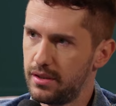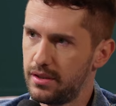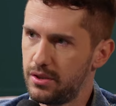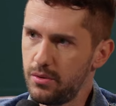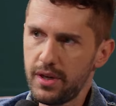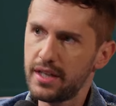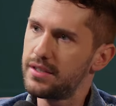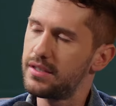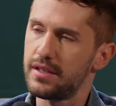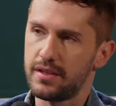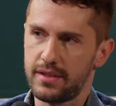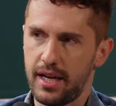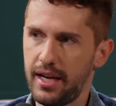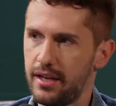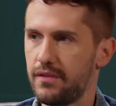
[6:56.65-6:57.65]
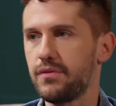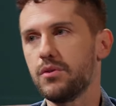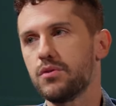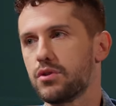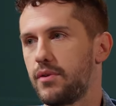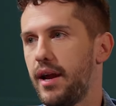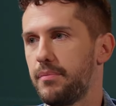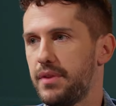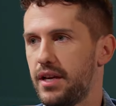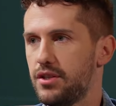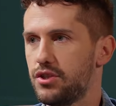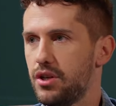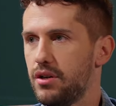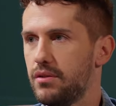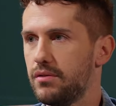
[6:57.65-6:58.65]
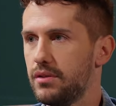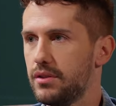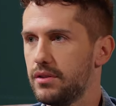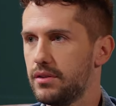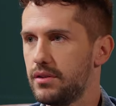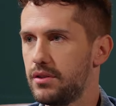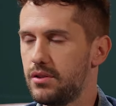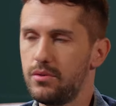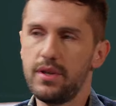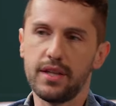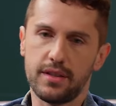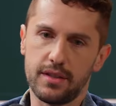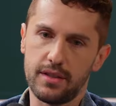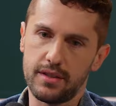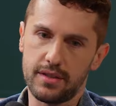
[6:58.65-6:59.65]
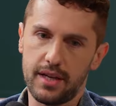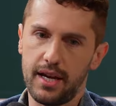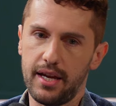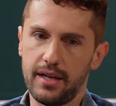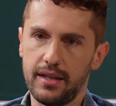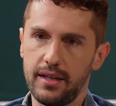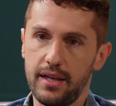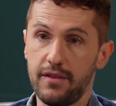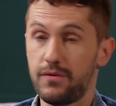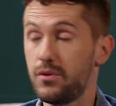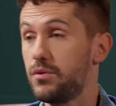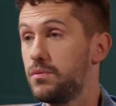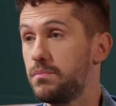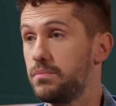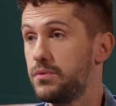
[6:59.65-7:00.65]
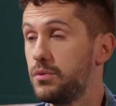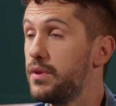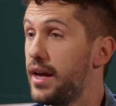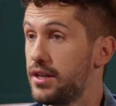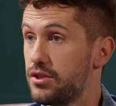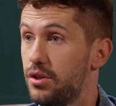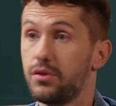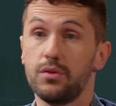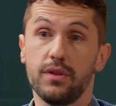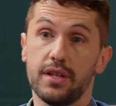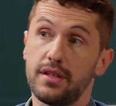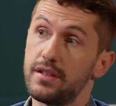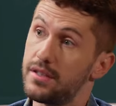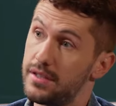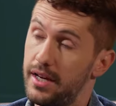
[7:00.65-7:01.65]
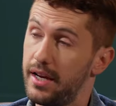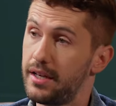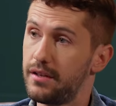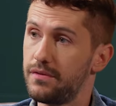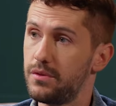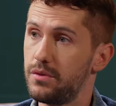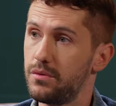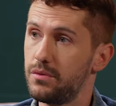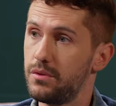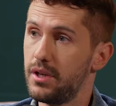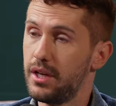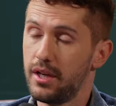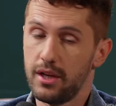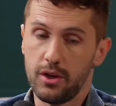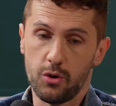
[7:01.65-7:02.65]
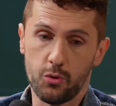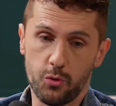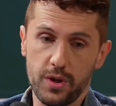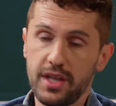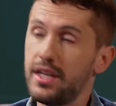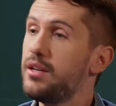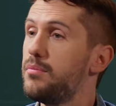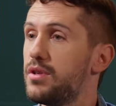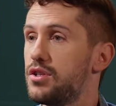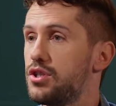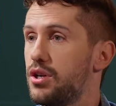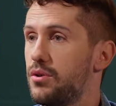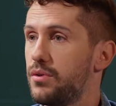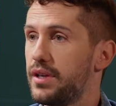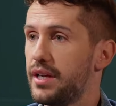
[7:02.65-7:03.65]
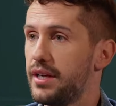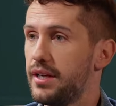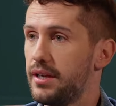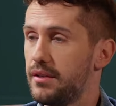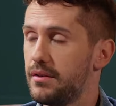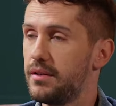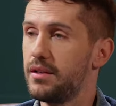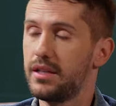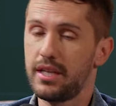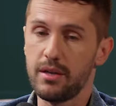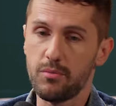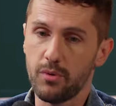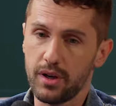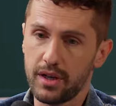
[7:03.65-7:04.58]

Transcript: you get to decide if you scrap that joke. You get to decide if you do that joke. You get to decide if you redeem the joke and keep